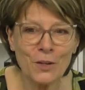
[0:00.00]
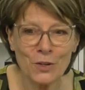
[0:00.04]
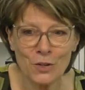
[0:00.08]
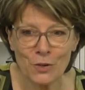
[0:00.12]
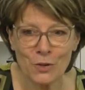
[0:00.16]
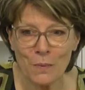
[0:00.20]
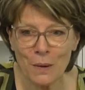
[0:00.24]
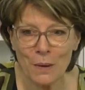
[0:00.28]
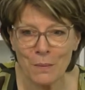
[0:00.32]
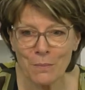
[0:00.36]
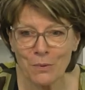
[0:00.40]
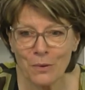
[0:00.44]

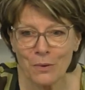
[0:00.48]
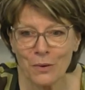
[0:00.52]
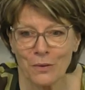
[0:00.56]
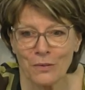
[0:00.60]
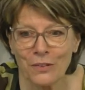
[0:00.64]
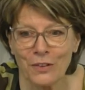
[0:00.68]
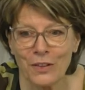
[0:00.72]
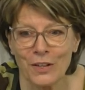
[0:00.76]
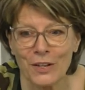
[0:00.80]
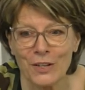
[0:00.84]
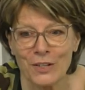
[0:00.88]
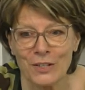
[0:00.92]
Do you remember on
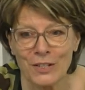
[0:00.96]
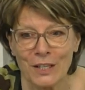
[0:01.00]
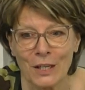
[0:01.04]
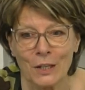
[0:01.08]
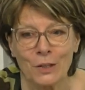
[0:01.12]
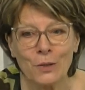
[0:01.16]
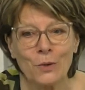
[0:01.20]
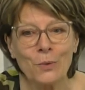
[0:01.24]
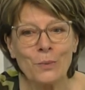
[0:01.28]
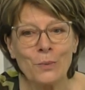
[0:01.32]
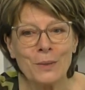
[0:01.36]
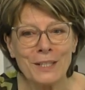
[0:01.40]
Thursday,
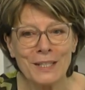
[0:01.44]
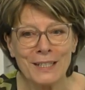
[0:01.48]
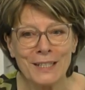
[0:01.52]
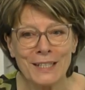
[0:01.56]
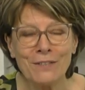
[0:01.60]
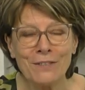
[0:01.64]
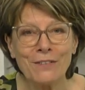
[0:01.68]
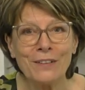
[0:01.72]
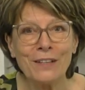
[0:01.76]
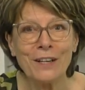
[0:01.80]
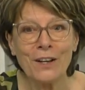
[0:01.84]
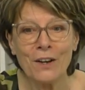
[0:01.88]
cool, we did
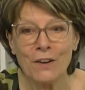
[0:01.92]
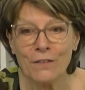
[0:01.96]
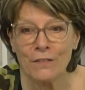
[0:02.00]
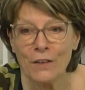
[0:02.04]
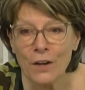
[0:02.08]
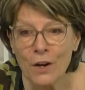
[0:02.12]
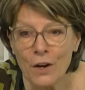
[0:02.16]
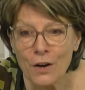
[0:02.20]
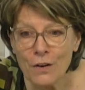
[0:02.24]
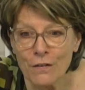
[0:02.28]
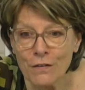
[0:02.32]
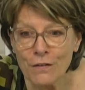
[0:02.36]
have a laugh
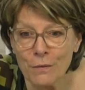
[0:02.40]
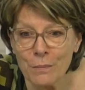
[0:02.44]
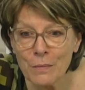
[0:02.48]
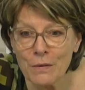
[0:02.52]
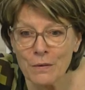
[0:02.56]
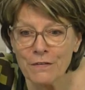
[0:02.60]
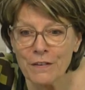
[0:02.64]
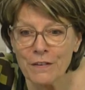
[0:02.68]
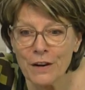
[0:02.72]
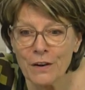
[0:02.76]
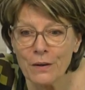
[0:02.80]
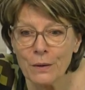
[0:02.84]
from
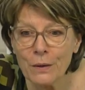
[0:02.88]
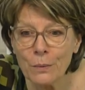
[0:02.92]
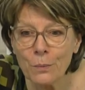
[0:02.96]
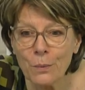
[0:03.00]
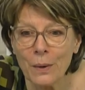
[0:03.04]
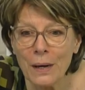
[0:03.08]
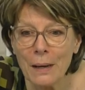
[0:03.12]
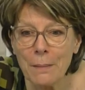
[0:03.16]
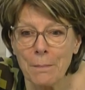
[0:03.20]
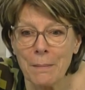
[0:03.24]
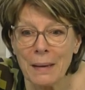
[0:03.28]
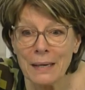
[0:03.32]
a very
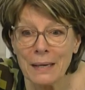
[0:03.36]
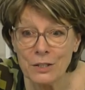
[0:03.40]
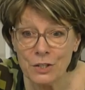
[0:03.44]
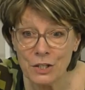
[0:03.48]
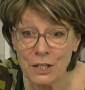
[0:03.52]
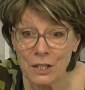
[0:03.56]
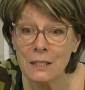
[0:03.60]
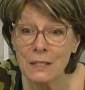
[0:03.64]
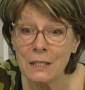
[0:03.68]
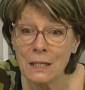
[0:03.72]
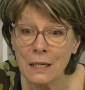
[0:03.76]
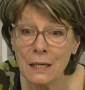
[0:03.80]
wet
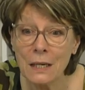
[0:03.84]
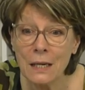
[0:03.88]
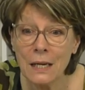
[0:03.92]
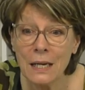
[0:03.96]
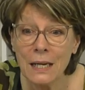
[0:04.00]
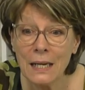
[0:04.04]
Manchester.